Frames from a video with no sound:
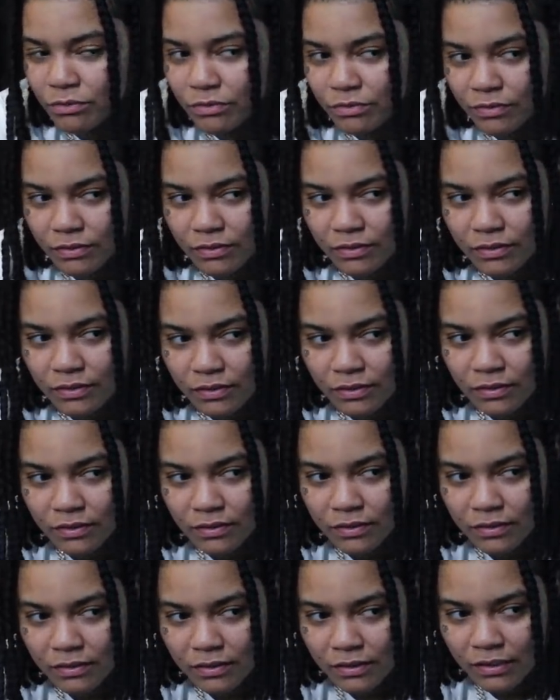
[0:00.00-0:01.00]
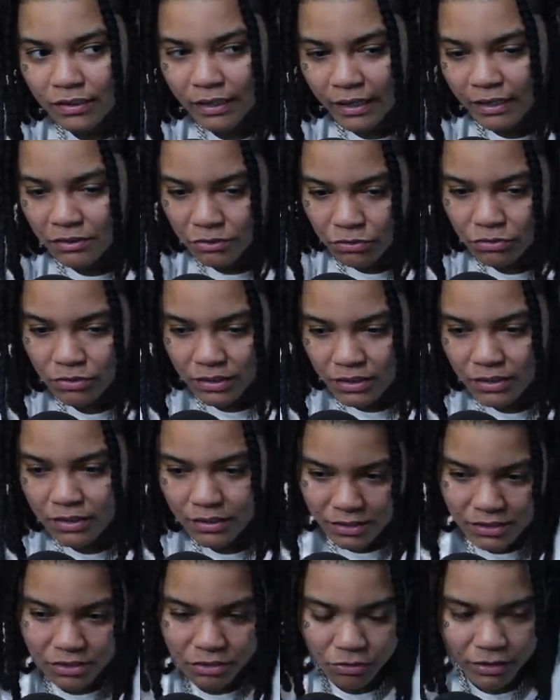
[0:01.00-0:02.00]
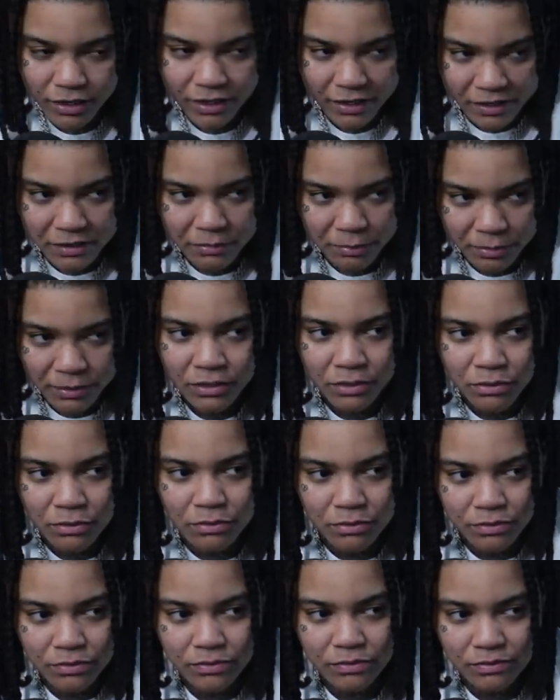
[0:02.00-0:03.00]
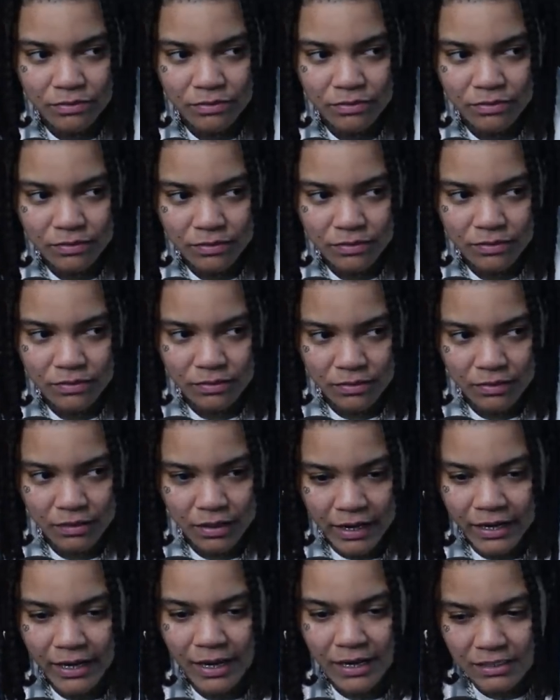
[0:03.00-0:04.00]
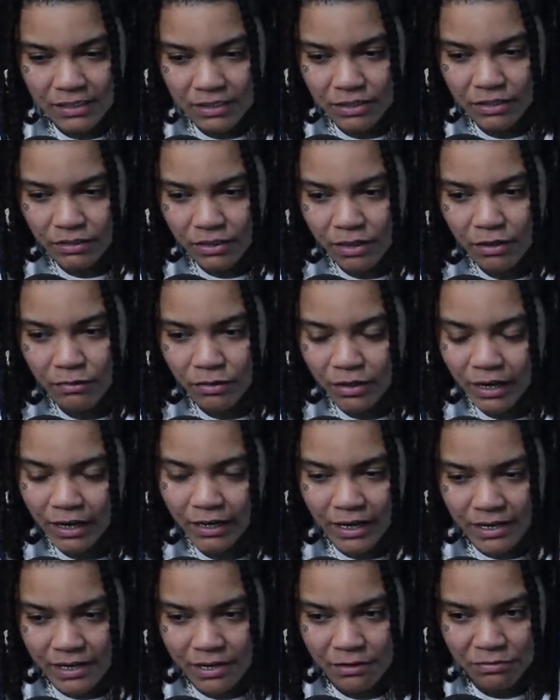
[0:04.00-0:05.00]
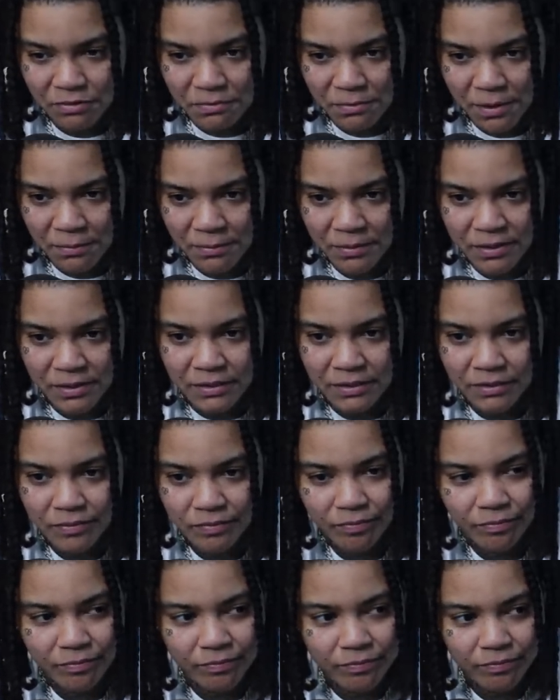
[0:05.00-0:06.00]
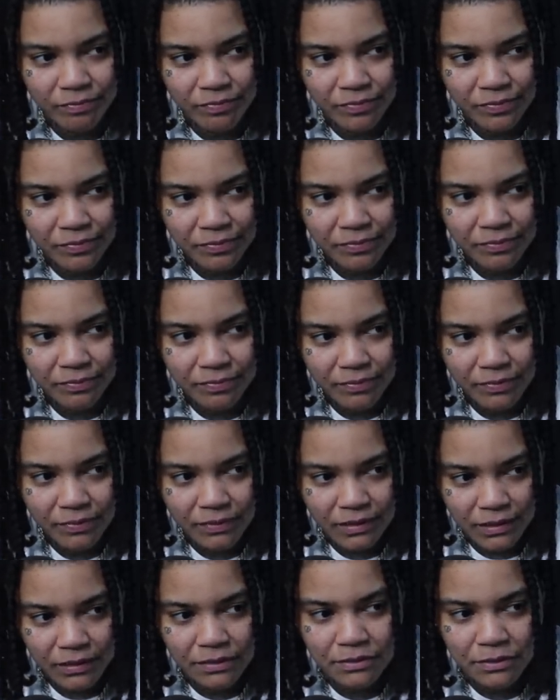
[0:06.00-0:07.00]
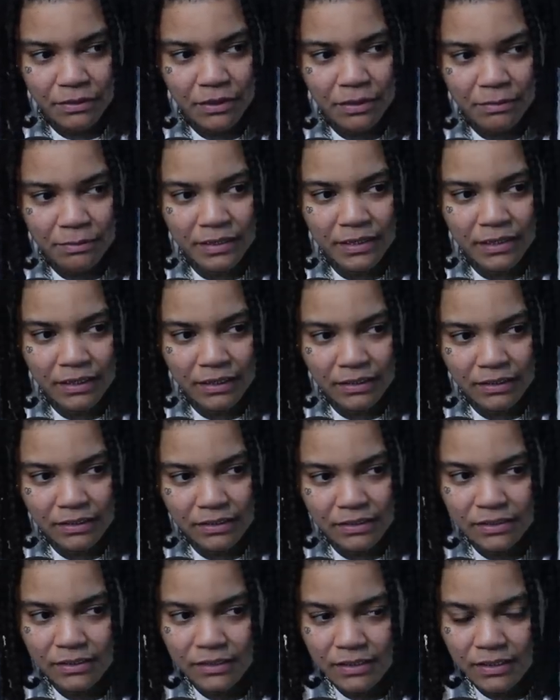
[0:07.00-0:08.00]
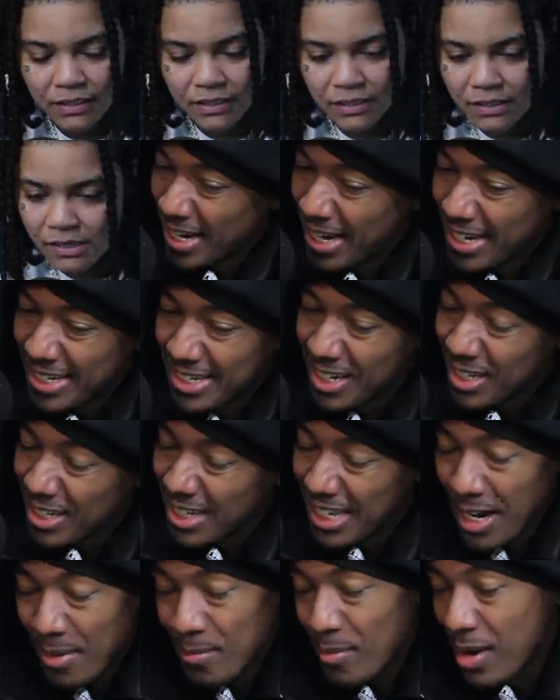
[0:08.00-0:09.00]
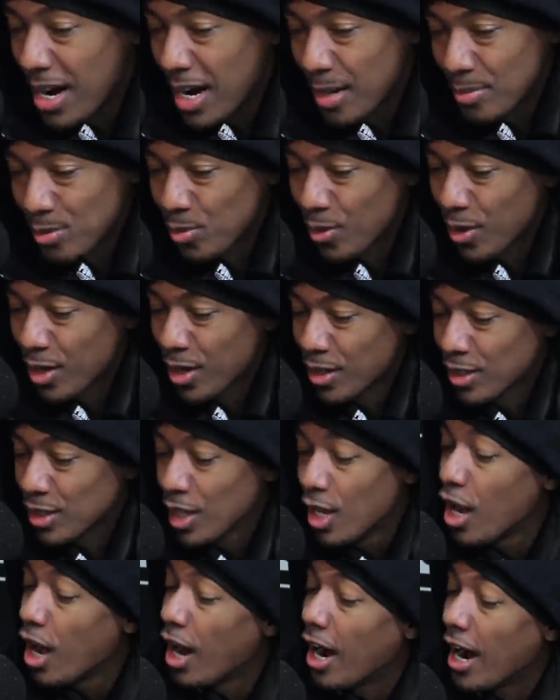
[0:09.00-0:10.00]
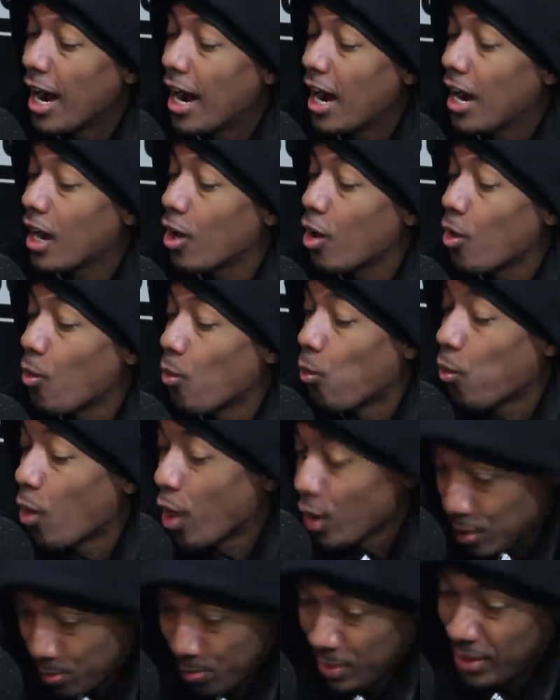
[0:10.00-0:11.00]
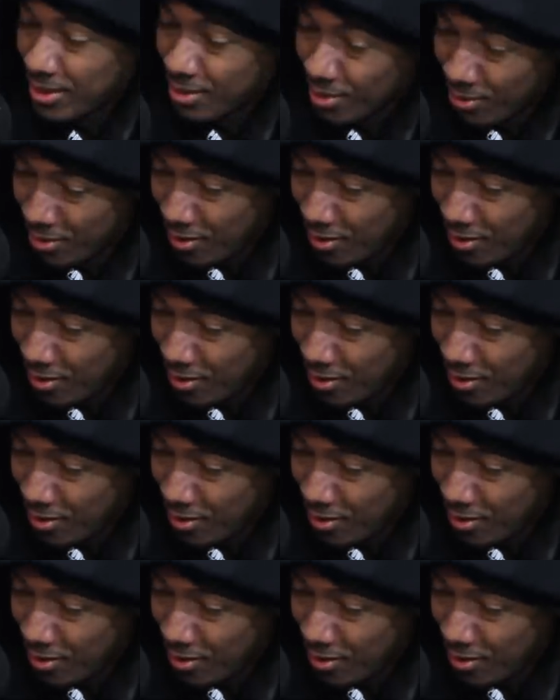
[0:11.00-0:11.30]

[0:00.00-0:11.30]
Yeah. Like you, it's okay to be you. Just be yourself. And I still love you, and I got that from my mother. Oh. You know That's what I mean? Powerful. Yeah. Ain't nothing like mom's words. All right, worst piece of